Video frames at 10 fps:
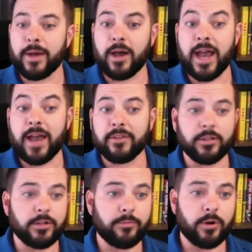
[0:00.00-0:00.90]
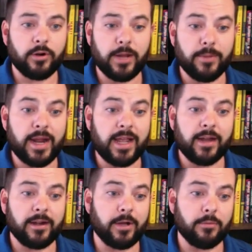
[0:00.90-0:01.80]
about having a good program, and I
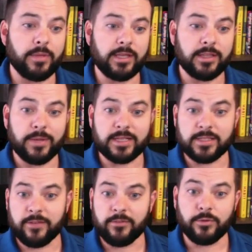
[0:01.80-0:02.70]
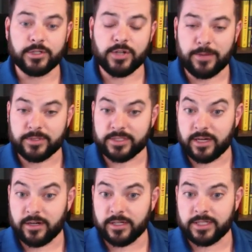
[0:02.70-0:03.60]
cared about being the best level 1 trauma
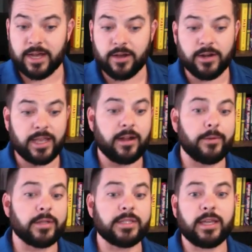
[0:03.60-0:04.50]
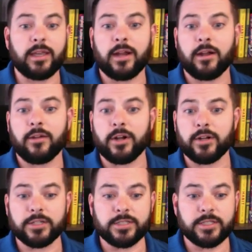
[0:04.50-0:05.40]
center in town. I cared about taking care of our
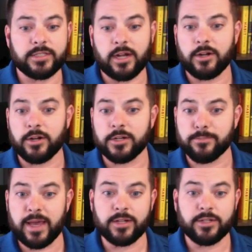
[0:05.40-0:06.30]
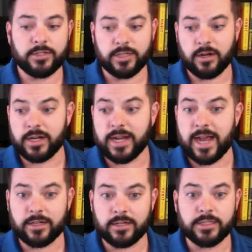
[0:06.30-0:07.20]
nurses and our nurse managers and our
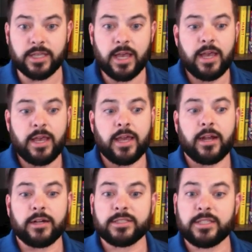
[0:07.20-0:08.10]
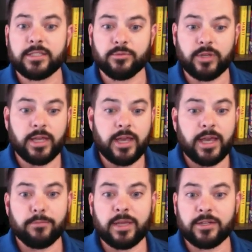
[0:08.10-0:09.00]
doctors. and our C-suite,
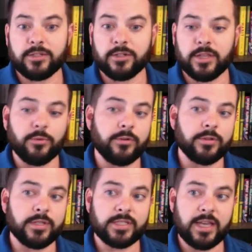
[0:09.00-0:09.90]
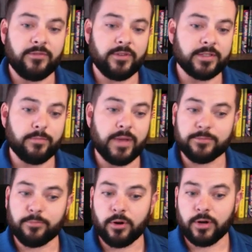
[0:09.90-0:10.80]
and making sure that we were the safest,
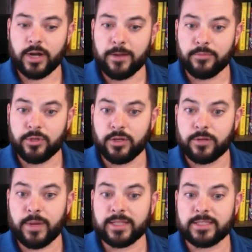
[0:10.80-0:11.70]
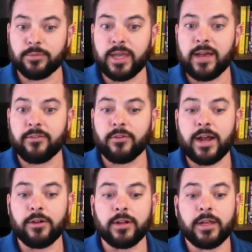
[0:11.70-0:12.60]
best program you could possibly have
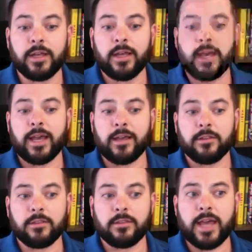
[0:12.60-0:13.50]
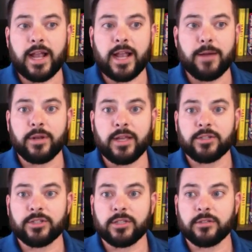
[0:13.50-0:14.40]
around. And that
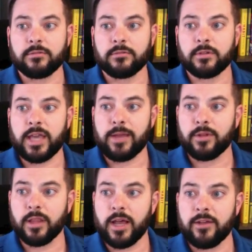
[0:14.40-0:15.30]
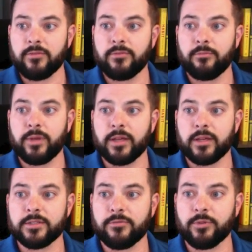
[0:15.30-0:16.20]
combination came to life
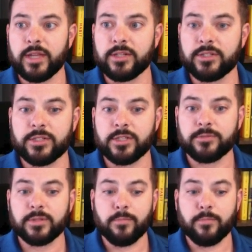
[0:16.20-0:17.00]
because of relationships and